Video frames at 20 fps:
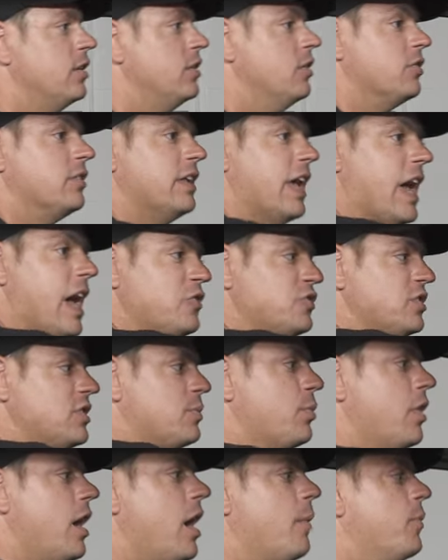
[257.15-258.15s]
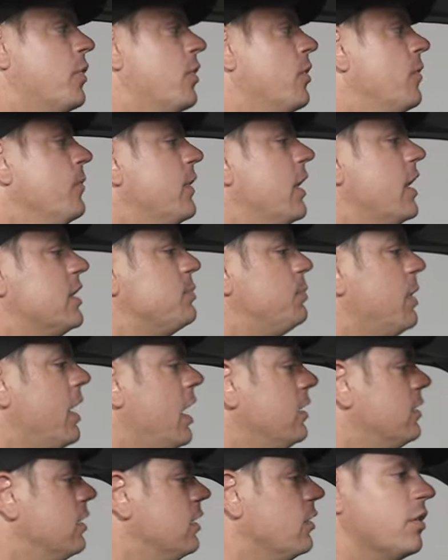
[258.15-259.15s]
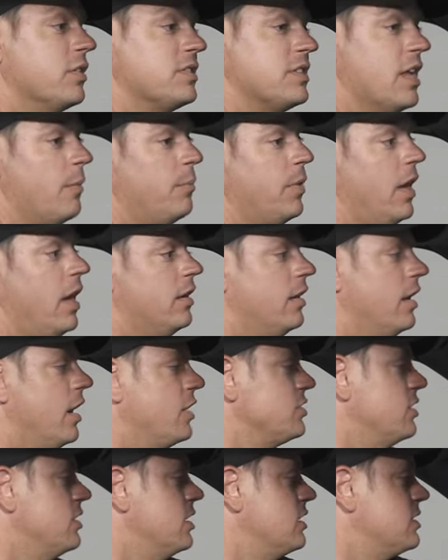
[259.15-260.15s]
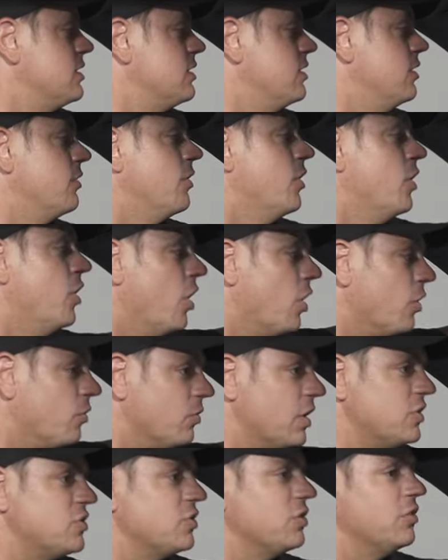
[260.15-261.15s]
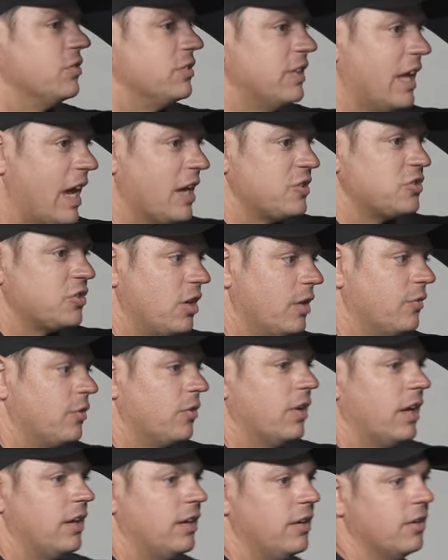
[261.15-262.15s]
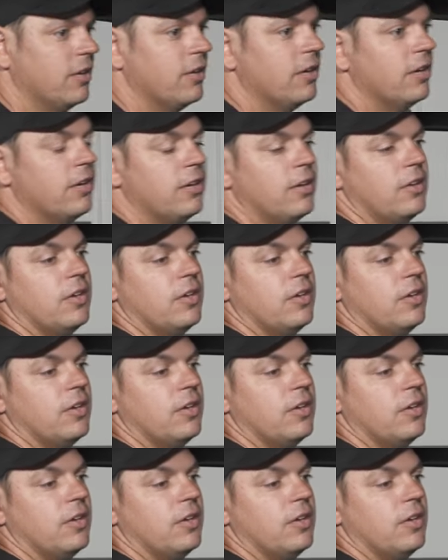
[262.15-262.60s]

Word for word: Your dash is proper. It's painted, or it's not painted actually. This is the original dash cover right here.